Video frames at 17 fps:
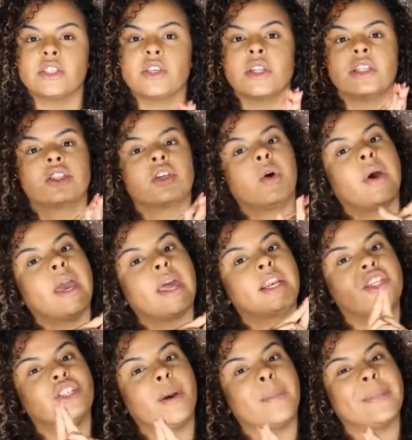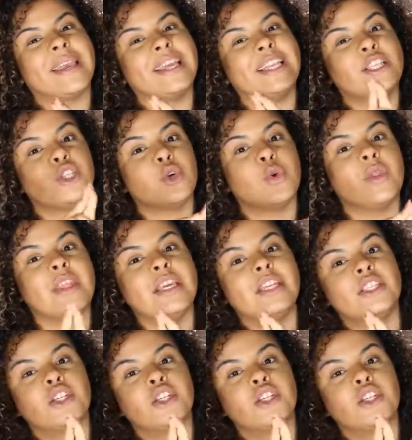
So let's go ahead and jump into the